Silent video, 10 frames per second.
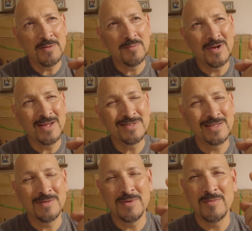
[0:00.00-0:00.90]
but it's
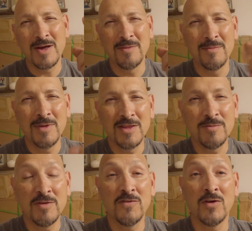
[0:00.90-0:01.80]
gonna be about a month
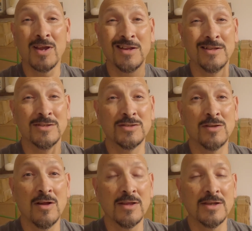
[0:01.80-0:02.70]
before I can
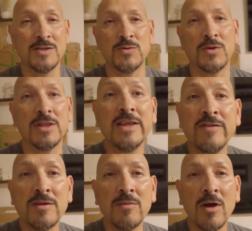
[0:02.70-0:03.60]
install it because we're
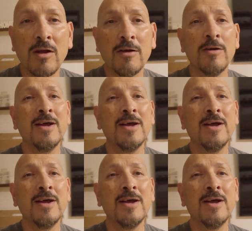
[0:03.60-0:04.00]
leaving tomorrow,